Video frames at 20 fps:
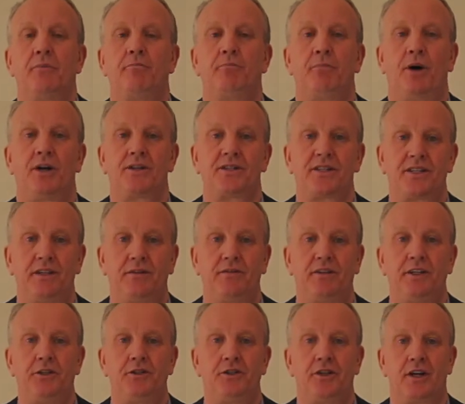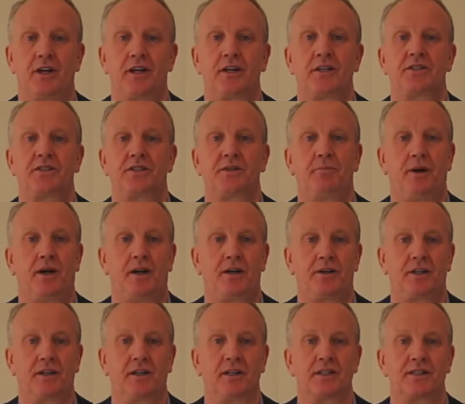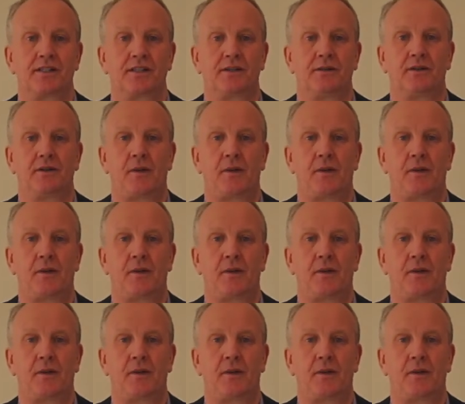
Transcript: positively charged particles